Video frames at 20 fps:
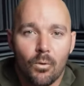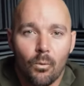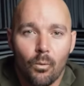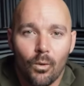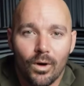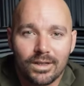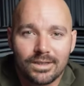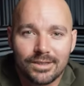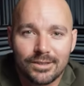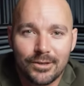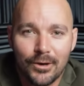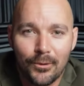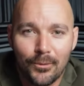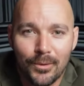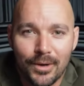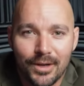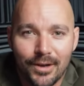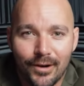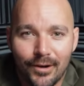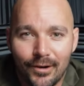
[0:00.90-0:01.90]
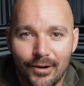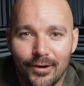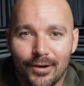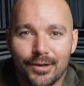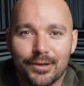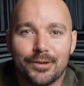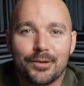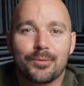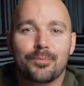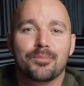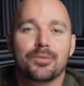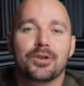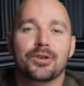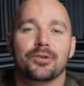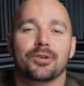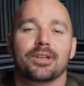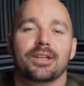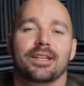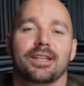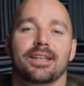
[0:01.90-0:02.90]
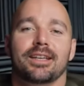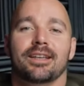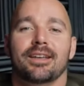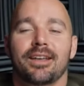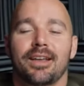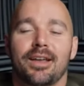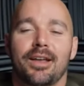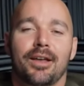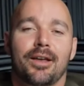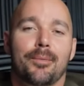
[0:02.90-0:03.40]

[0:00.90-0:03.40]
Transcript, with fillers: What's going on, community?